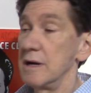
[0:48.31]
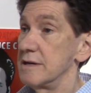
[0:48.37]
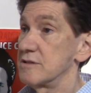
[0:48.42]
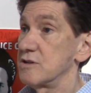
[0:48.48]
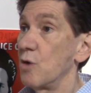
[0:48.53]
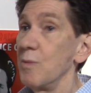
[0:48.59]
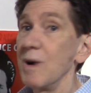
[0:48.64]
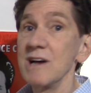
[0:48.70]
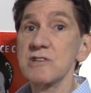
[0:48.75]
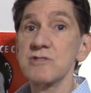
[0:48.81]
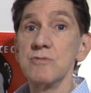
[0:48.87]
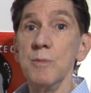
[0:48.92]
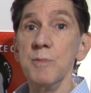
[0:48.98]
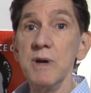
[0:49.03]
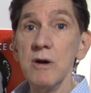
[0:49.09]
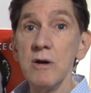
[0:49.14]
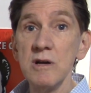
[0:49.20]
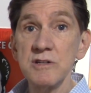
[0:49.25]
Tomas
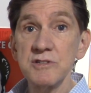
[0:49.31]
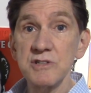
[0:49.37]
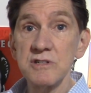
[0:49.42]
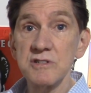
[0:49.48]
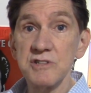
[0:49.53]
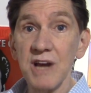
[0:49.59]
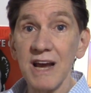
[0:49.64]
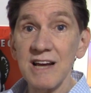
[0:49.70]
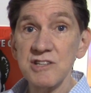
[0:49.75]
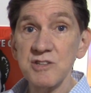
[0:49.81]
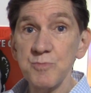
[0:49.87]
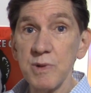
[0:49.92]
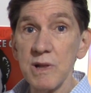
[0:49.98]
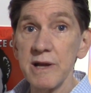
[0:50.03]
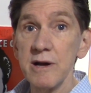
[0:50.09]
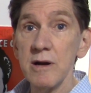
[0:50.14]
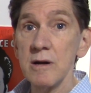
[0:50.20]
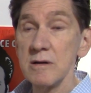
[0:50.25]
Ramirez, a jazz
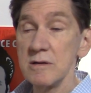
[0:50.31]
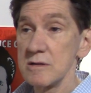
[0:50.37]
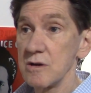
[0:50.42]
player,